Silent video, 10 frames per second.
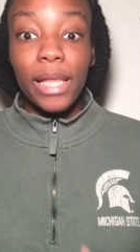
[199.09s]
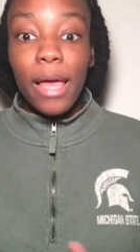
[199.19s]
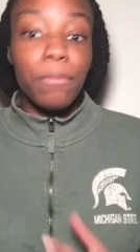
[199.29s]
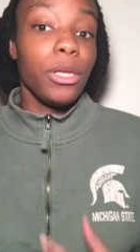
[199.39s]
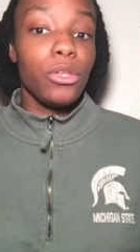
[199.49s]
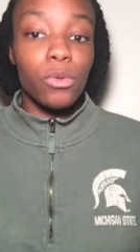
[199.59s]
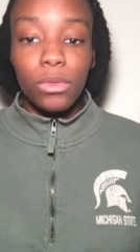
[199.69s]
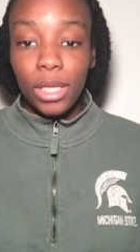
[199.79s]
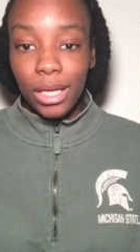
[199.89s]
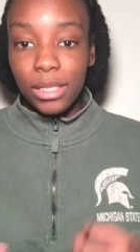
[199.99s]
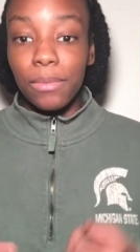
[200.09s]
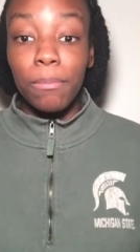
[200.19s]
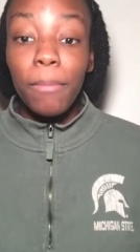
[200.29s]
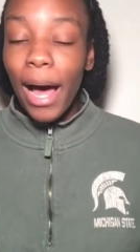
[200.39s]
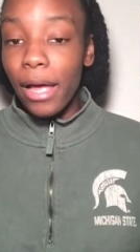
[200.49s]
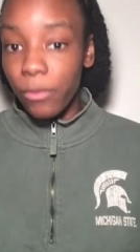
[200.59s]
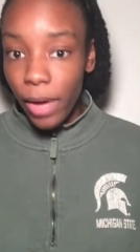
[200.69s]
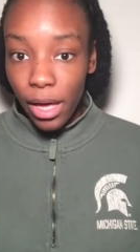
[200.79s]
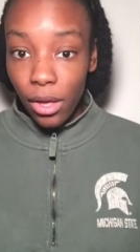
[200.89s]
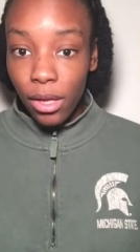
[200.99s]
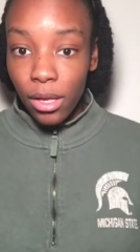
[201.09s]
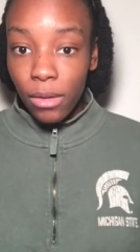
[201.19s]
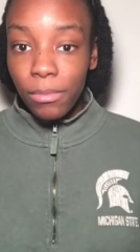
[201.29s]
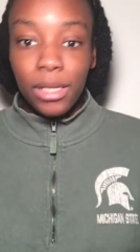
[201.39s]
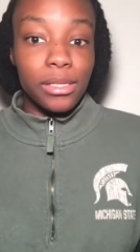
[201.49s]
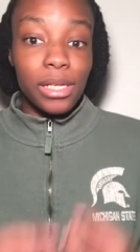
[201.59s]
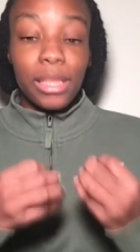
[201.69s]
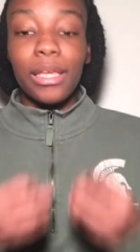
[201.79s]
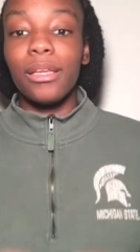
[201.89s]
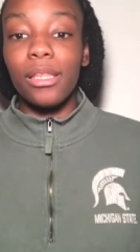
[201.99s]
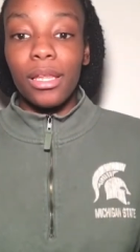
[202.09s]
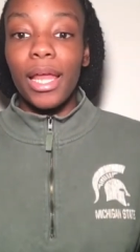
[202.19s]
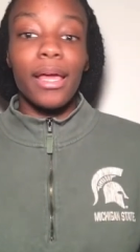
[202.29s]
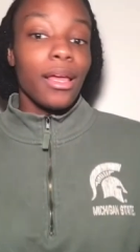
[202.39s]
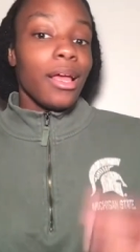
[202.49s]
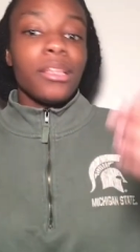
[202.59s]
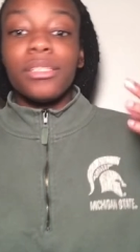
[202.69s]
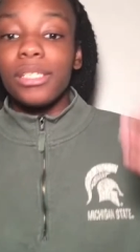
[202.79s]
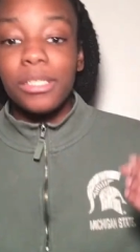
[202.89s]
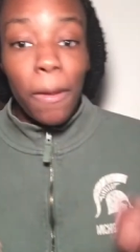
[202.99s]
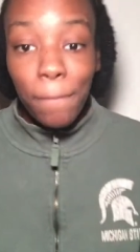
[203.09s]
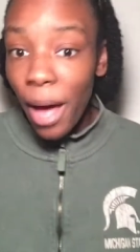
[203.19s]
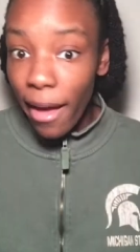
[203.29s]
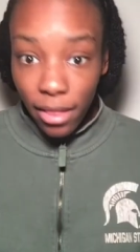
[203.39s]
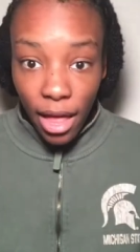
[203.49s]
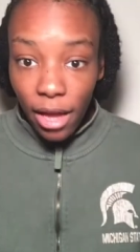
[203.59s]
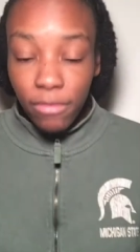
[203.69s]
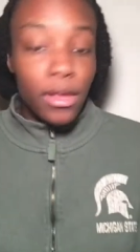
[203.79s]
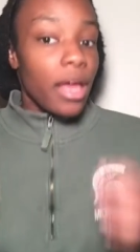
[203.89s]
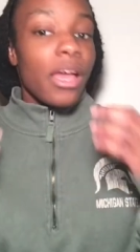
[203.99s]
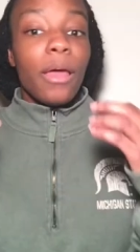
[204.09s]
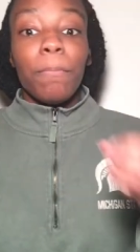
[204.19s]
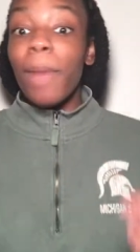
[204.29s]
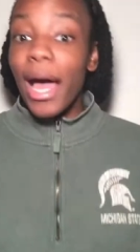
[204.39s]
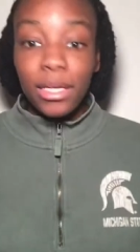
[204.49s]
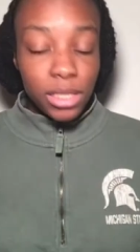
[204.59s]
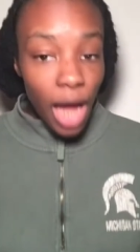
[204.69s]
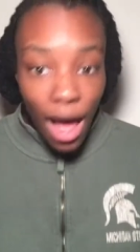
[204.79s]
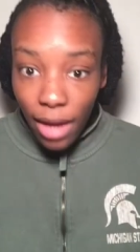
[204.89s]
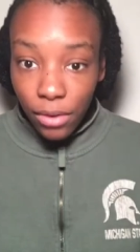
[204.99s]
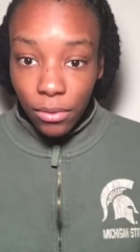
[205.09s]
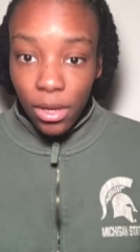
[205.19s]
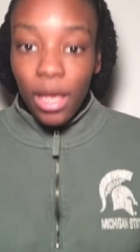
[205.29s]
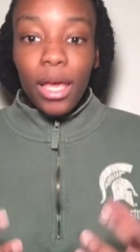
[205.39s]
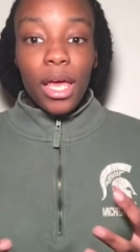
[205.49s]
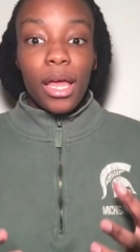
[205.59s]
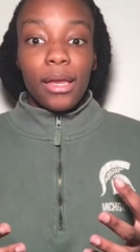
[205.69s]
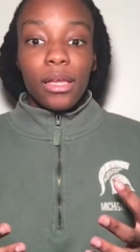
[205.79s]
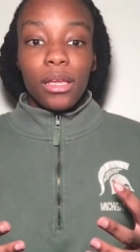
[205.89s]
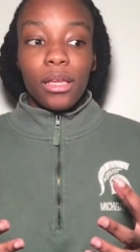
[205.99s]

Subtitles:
Let me do things my way, because at the end of the day, this is my life and my child, and